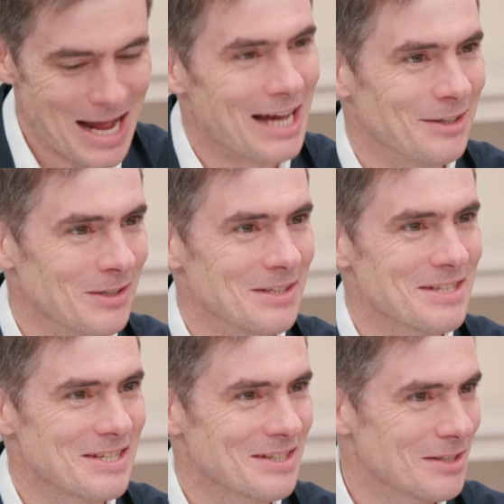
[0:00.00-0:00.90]

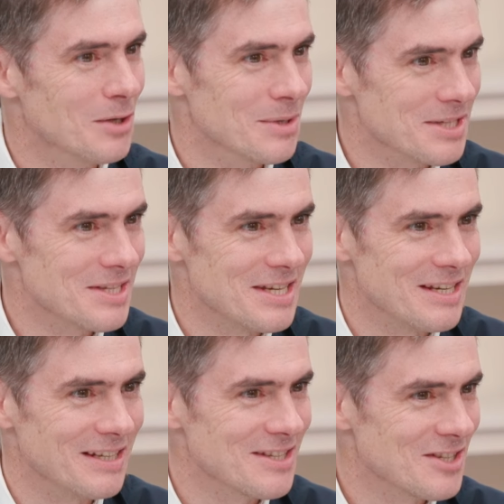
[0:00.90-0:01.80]
adults go and
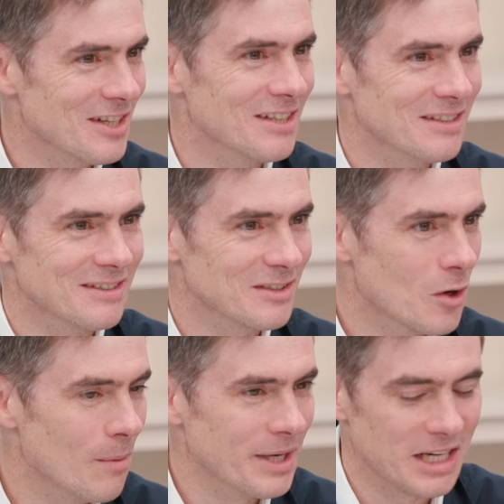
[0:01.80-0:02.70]
see at certain
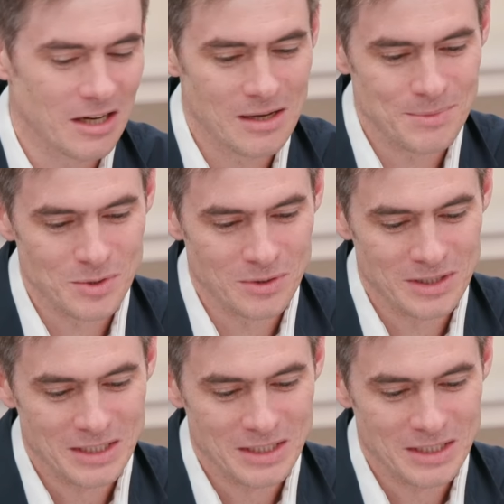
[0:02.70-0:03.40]
comedy clubs or...